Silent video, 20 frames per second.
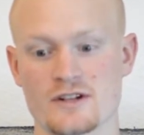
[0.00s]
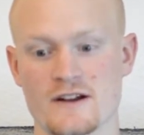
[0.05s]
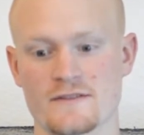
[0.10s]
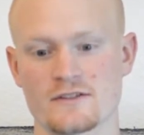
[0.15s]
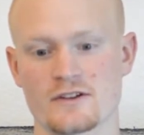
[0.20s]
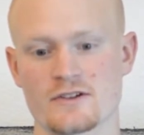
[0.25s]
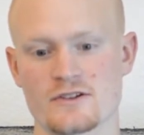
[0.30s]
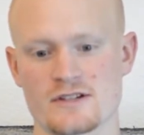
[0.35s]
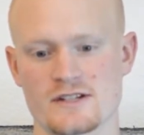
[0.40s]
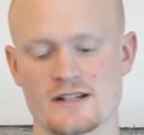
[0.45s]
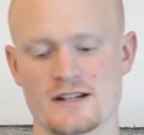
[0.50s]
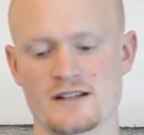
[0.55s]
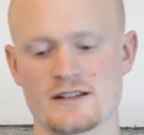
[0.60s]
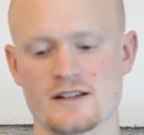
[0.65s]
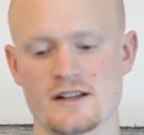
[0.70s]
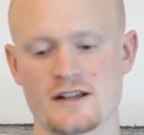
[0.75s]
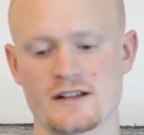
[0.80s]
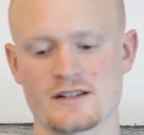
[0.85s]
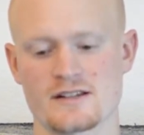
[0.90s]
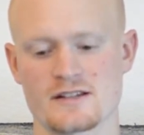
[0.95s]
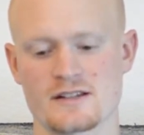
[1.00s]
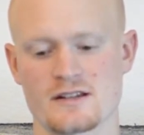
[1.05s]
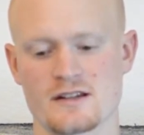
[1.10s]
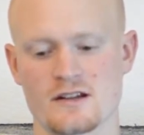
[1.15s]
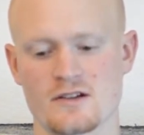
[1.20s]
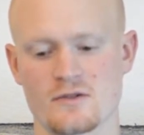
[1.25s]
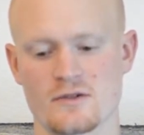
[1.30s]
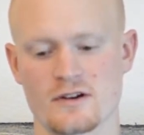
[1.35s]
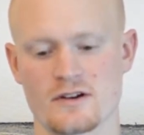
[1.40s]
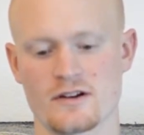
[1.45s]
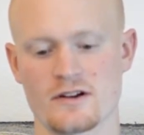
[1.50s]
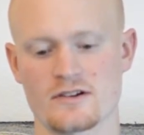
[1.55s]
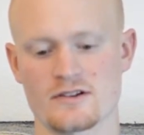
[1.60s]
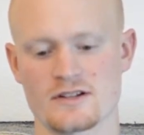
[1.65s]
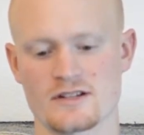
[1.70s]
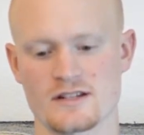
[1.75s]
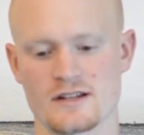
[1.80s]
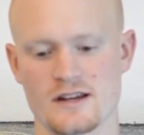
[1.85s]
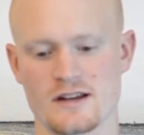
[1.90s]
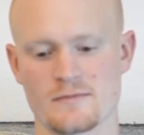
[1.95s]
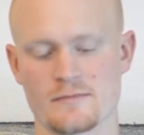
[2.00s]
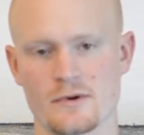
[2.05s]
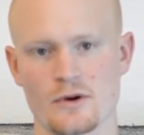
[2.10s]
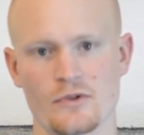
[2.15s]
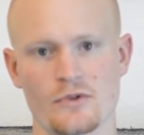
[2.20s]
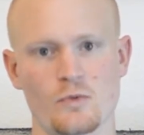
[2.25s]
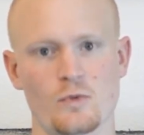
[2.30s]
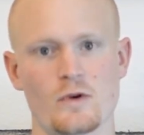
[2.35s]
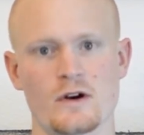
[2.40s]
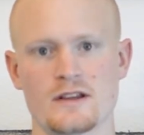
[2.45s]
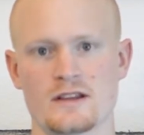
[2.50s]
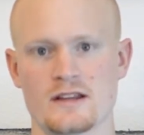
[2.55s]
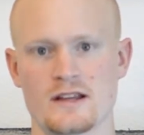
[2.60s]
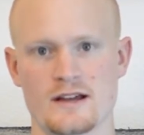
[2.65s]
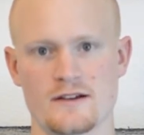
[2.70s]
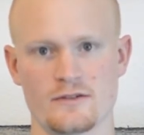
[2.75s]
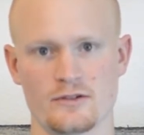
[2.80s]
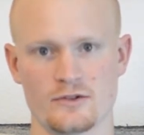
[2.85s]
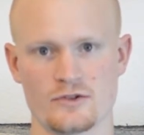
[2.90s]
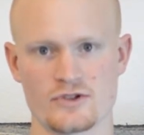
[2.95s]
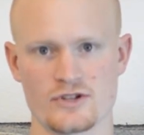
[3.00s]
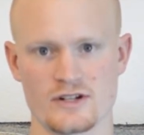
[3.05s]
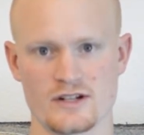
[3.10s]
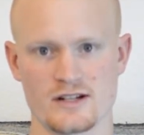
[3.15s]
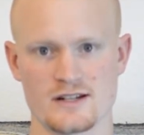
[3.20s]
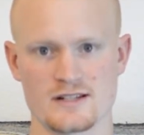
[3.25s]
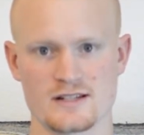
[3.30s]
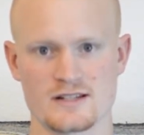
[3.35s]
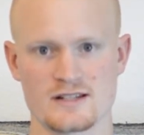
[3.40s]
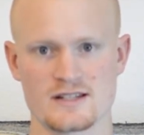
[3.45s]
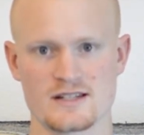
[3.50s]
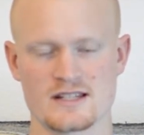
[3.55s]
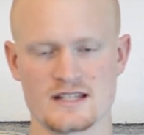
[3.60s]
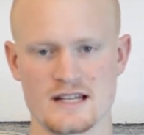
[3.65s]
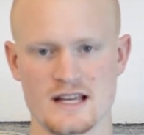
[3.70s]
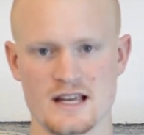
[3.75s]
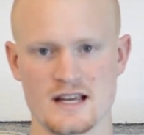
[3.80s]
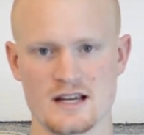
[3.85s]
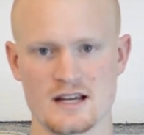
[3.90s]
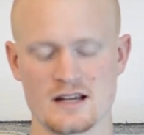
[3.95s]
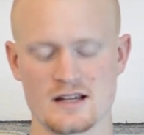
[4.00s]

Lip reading: You have to understand this in order to understand both what the evolutionists say